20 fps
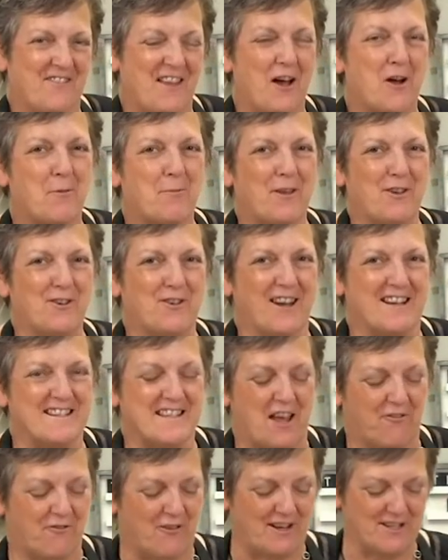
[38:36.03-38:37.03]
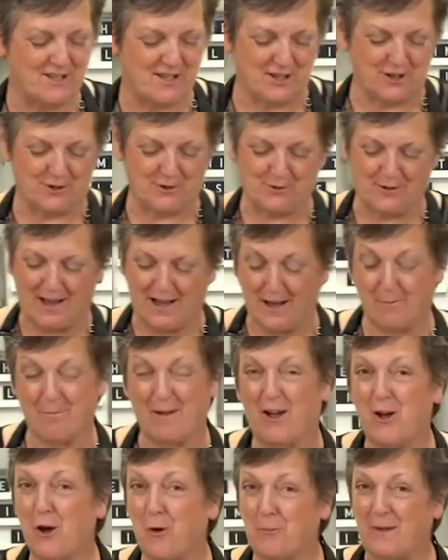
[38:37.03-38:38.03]
I hope that you guys had fun too. Um,
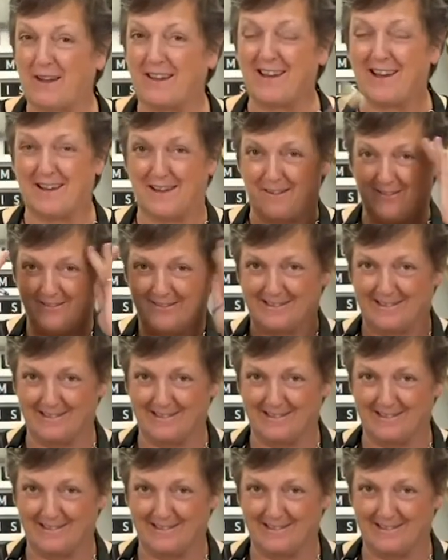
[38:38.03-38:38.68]
I hope it kind of